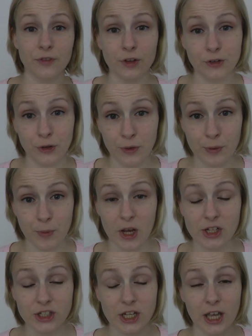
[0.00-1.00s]
the
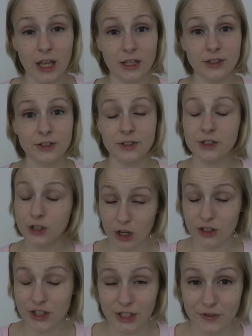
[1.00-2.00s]
toothbrush, and
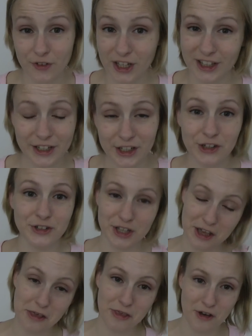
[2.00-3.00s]
not just for cleaning your
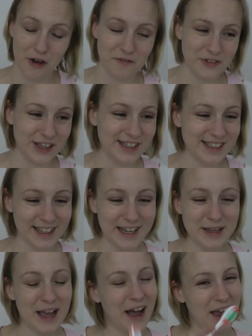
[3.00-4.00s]
teeth,
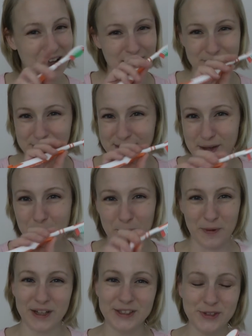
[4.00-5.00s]
obviously. I have
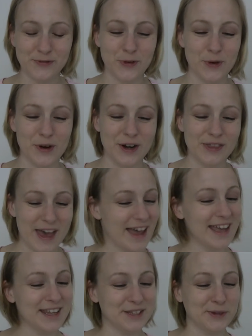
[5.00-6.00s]
separate ones for
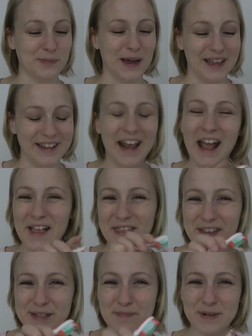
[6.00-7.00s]
that, but
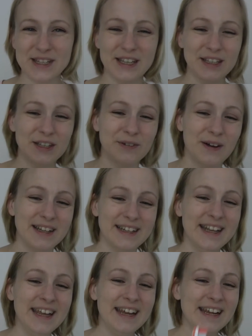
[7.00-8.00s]
this particular
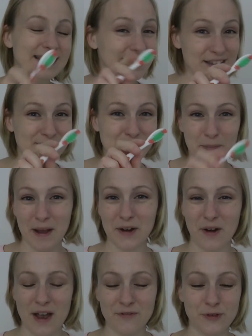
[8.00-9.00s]
one, it lives in my
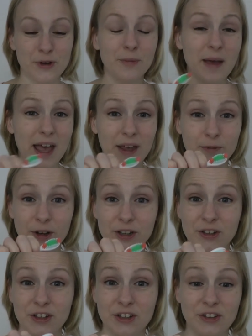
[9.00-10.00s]
craft room, and what
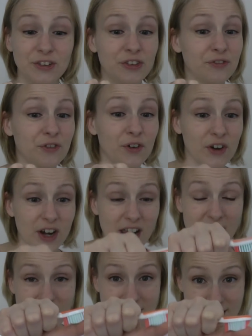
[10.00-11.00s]
you can use it for
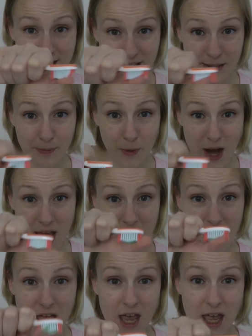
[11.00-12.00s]
is
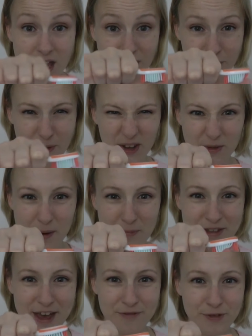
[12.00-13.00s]
spraying. You probably
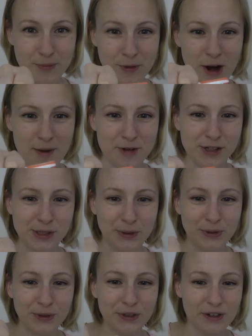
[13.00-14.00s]
remember that from primary
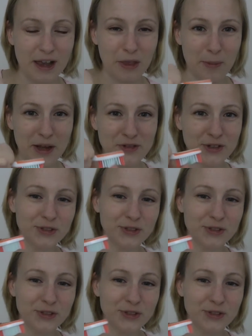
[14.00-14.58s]
school or elementary